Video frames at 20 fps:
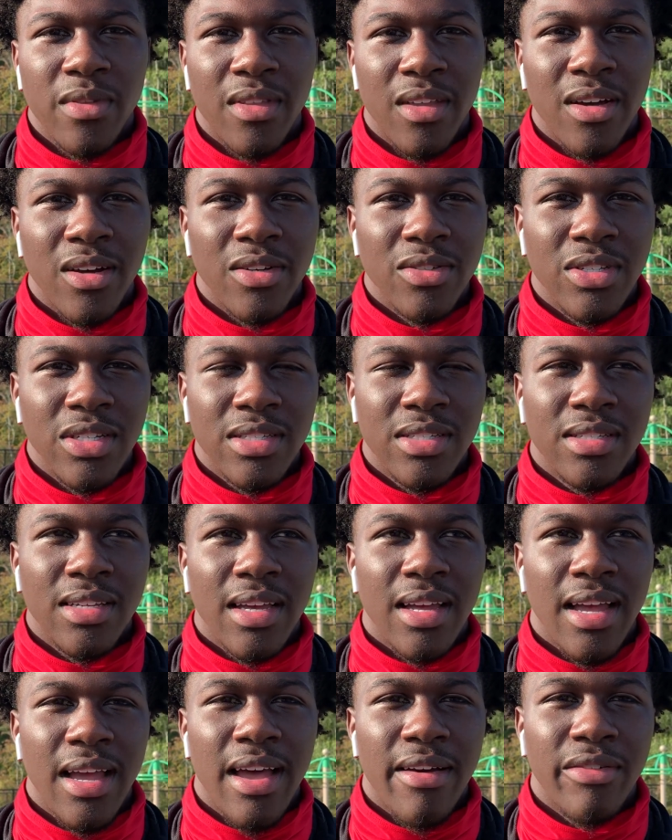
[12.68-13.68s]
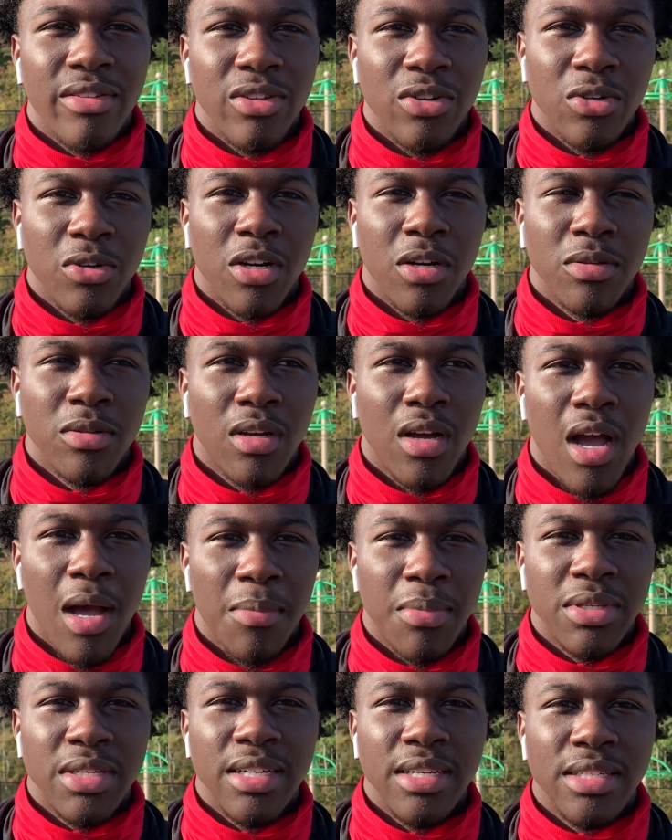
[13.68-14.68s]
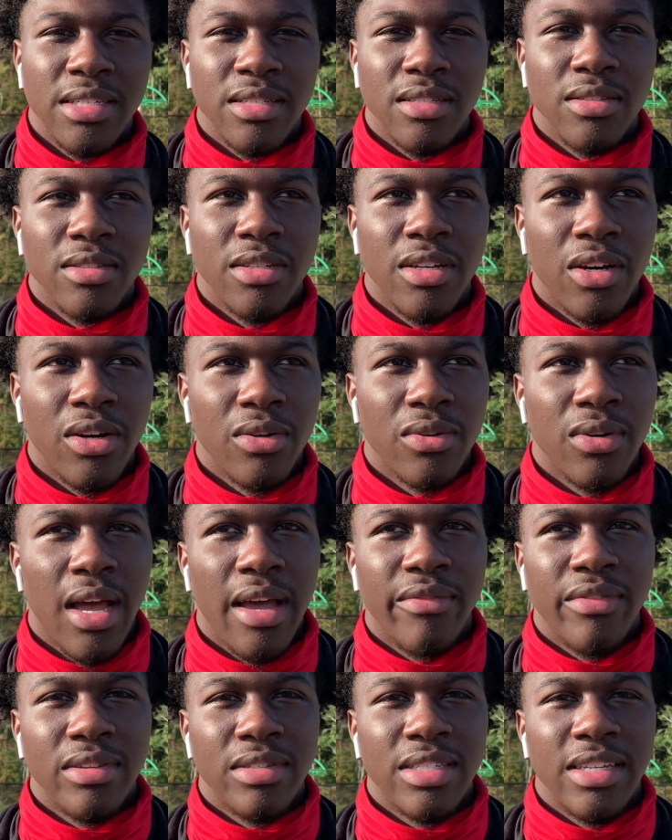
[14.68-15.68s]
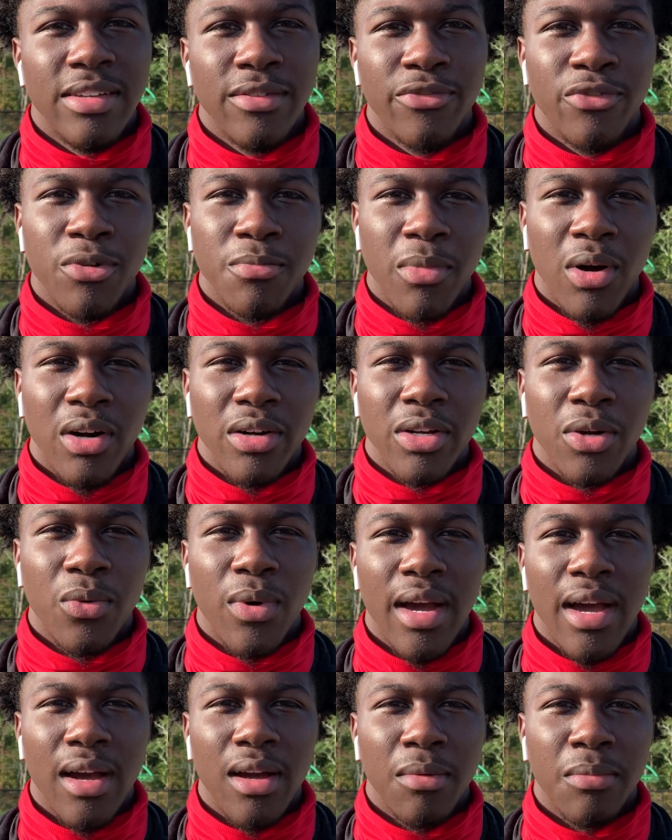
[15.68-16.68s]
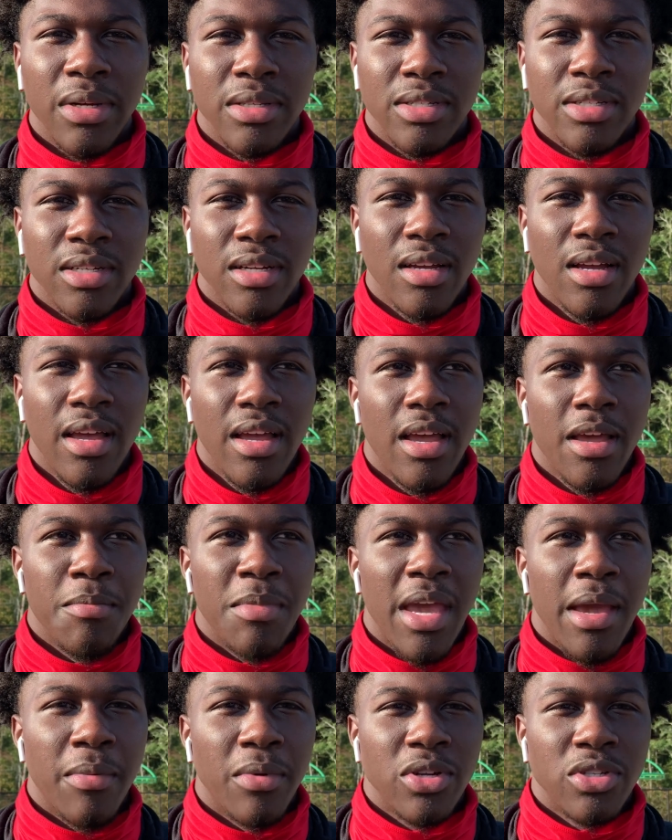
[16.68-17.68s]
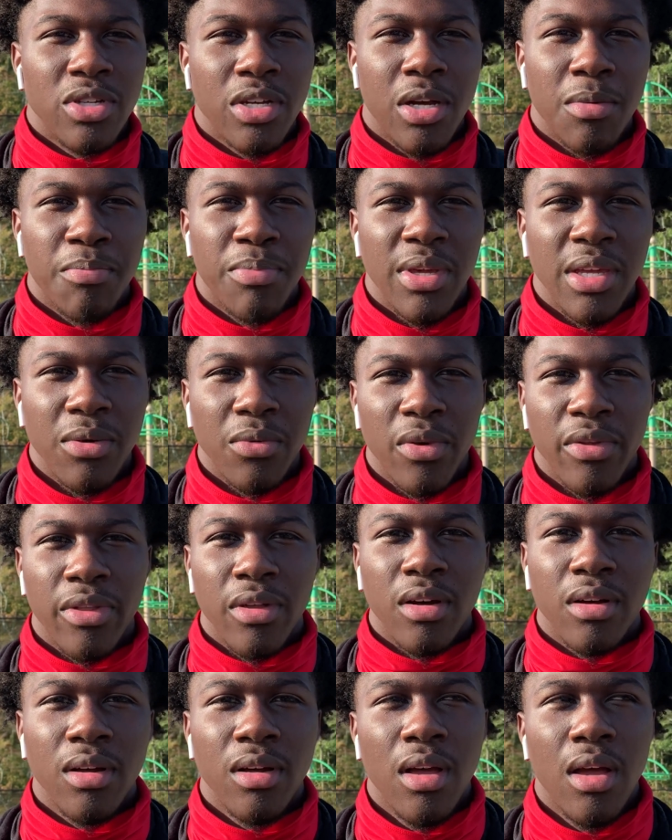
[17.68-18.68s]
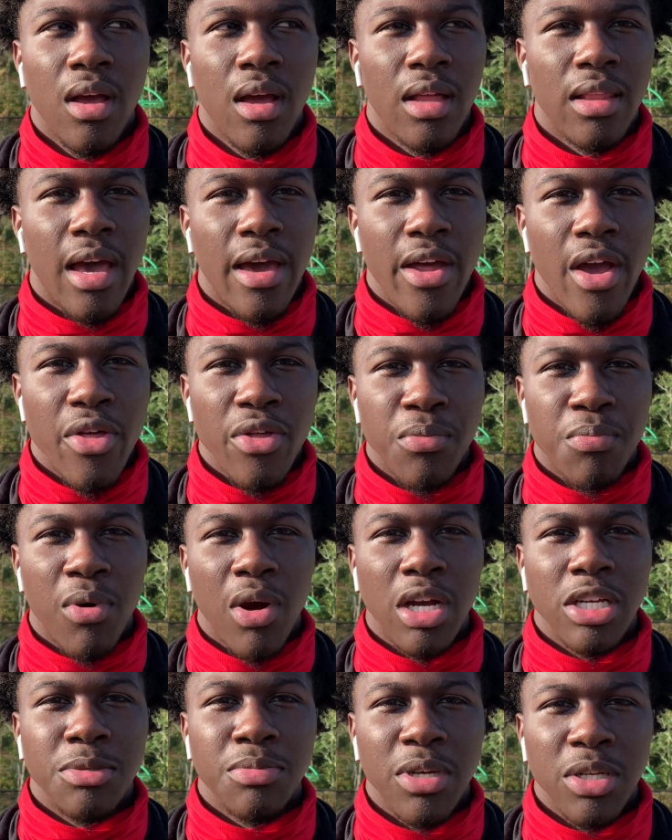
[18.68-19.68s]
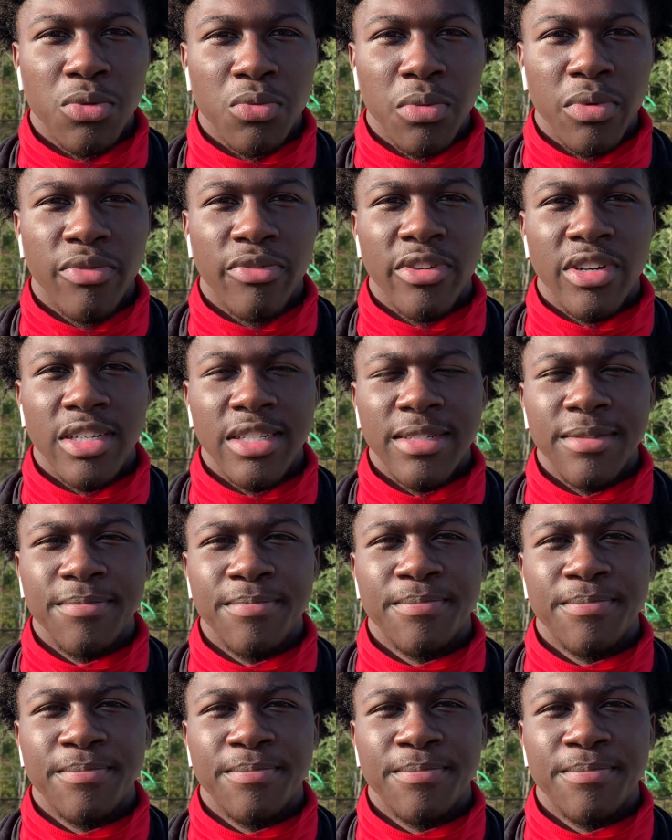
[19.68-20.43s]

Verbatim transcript: know, just uh, have a little competition, you know, haven't seen football in a while, but to be able to compete with a lot of other prospects will be fun.